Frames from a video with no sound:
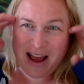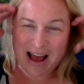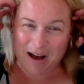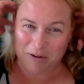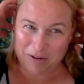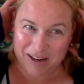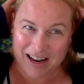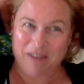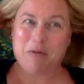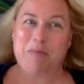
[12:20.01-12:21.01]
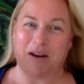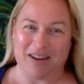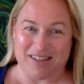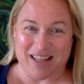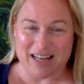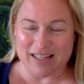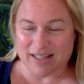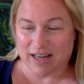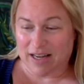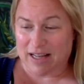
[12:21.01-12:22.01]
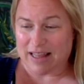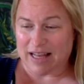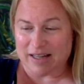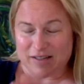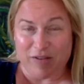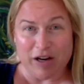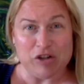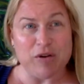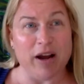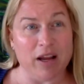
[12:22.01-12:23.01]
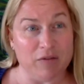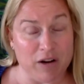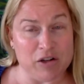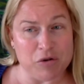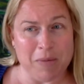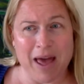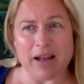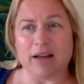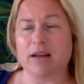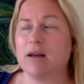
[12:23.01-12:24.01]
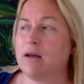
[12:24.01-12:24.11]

how you can have a boss that is very trying and very traumatic.